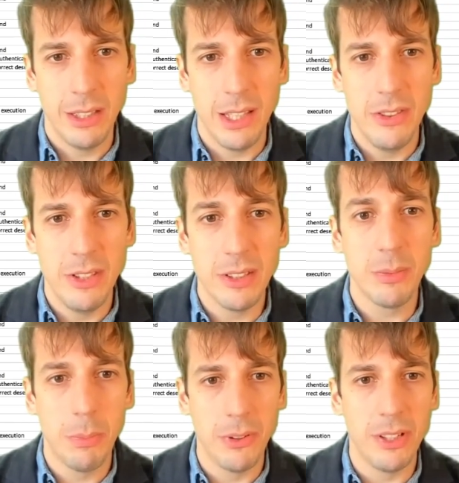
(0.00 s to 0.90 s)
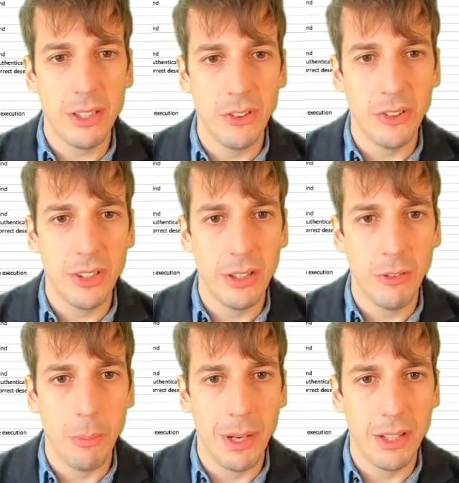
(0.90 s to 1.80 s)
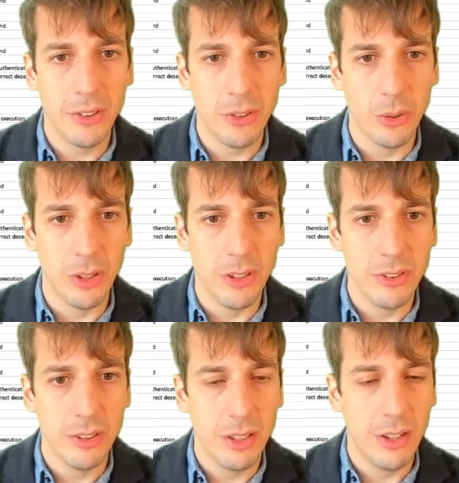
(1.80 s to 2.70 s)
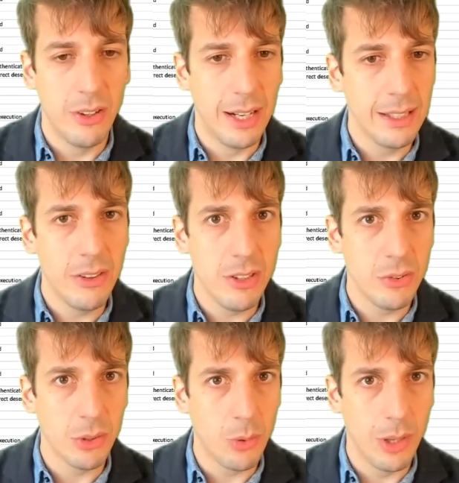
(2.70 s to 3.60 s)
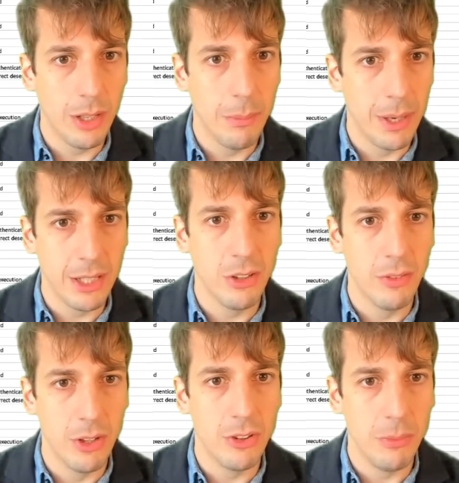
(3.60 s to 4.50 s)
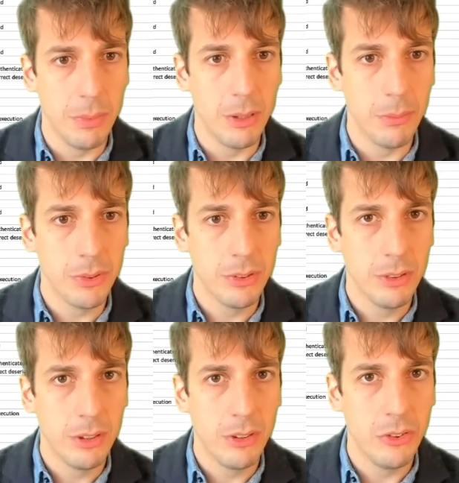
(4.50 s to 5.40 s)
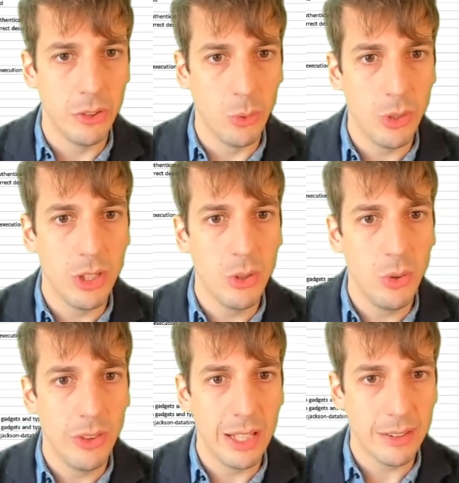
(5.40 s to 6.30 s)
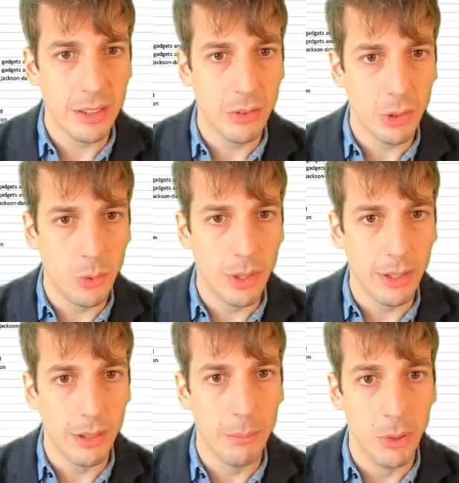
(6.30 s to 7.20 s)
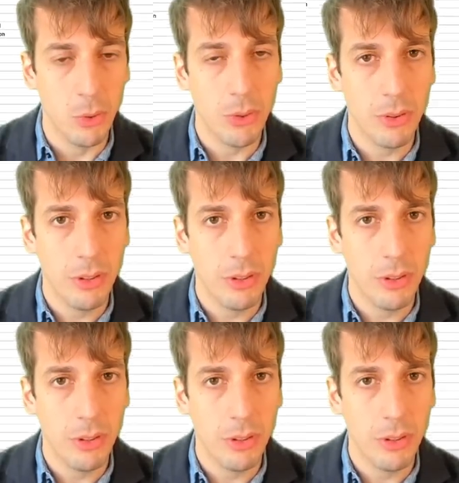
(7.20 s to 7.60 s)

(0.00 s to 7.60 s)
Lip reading: In this particular set of repositories, a lot of these require minor version bumps. So we know that that's going to require both